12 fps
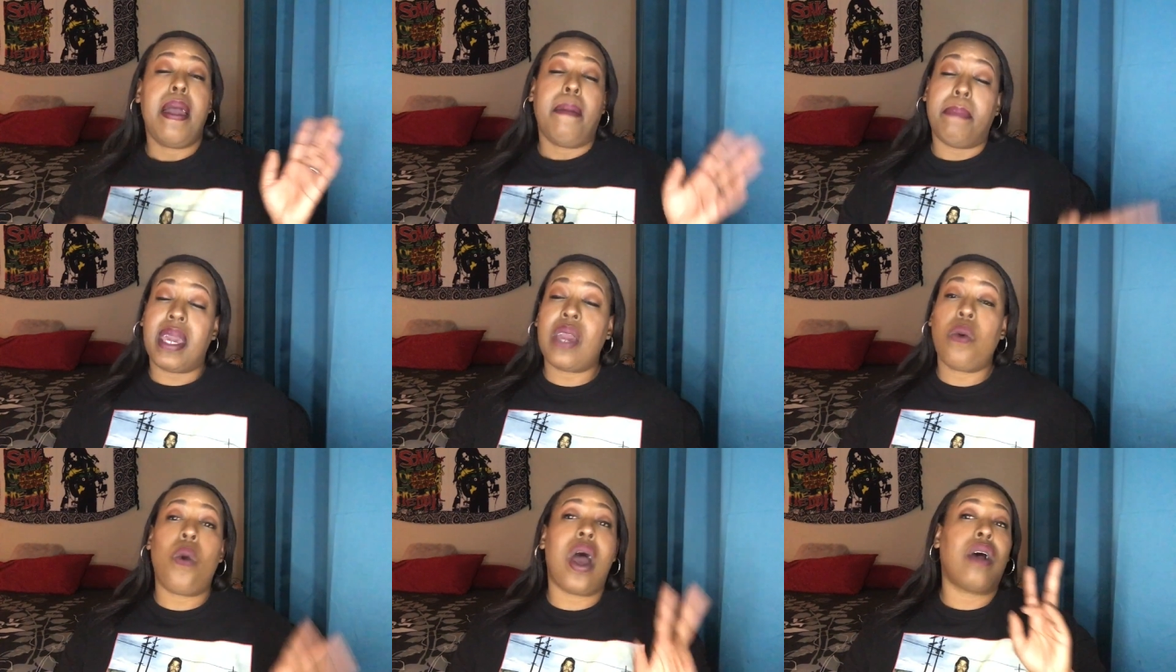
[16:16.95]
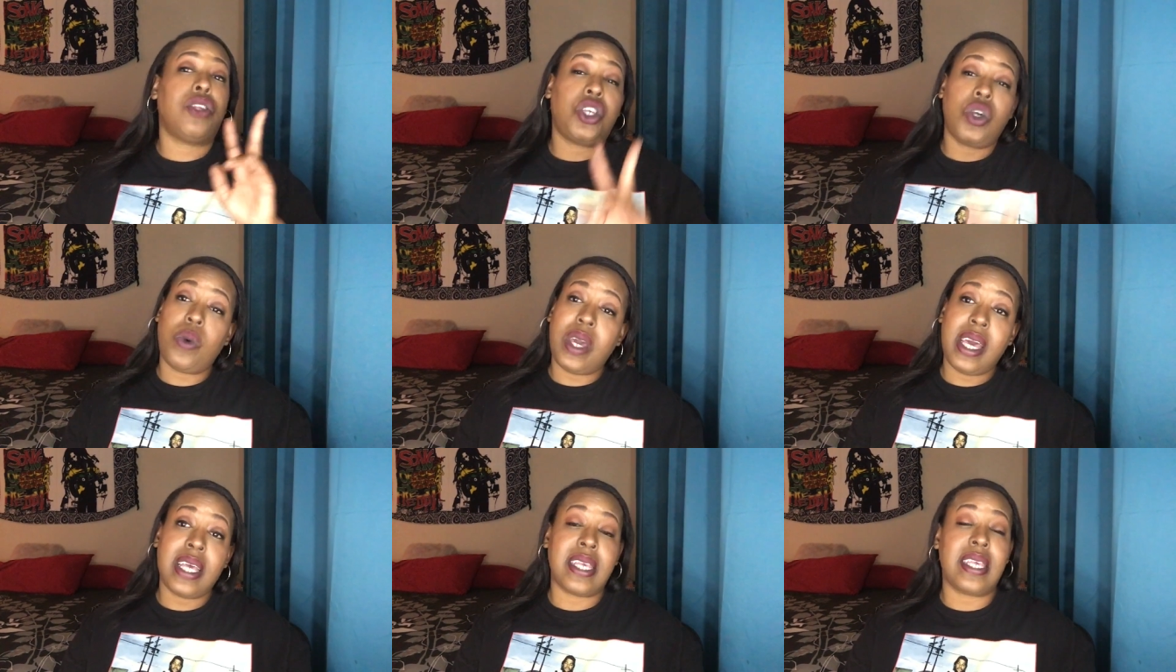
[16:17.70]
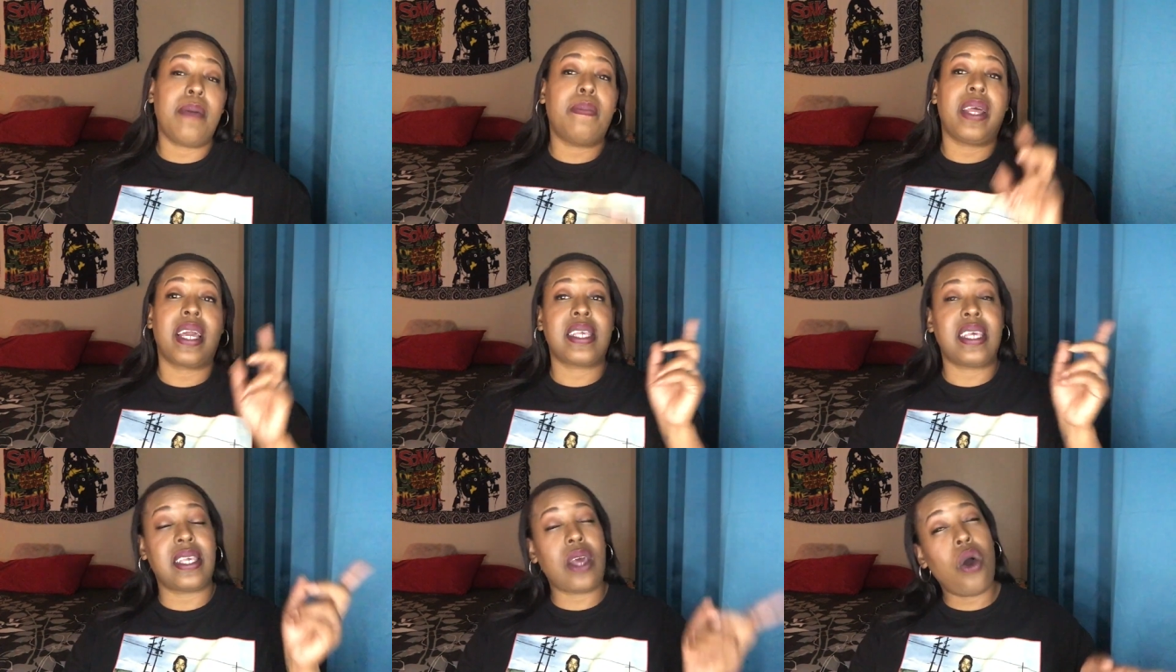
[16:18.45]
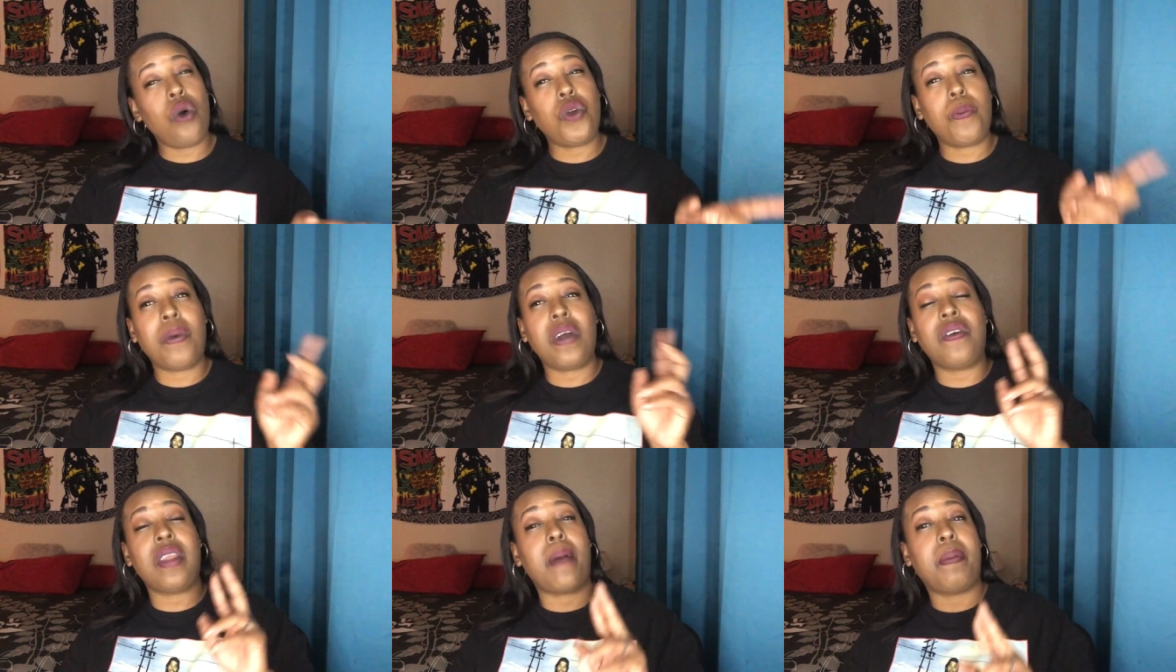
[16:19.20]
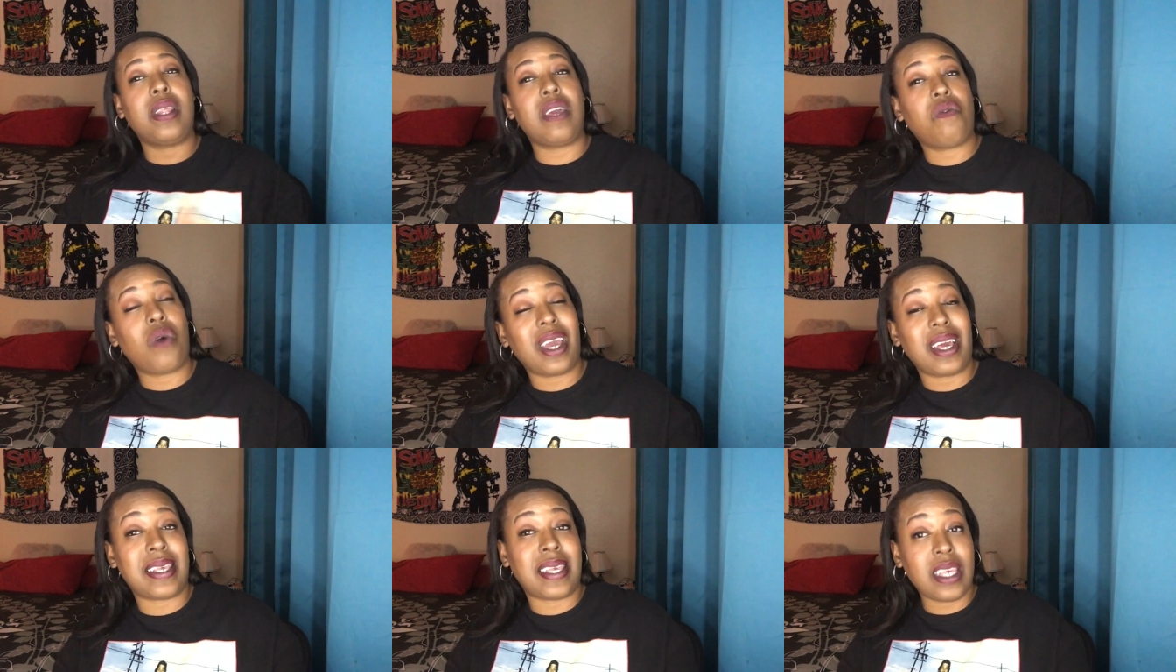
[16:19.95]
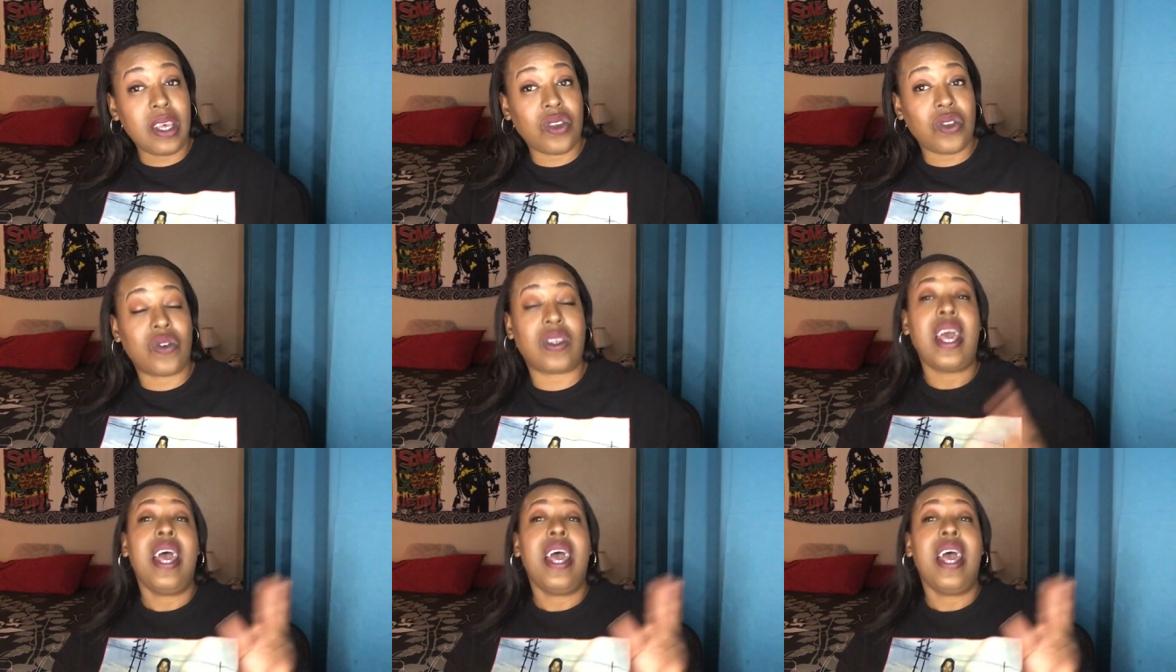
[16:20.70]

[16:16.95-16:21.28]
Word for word: Meanwhile, two of his siblings, his older brother and I believe one of his sisters,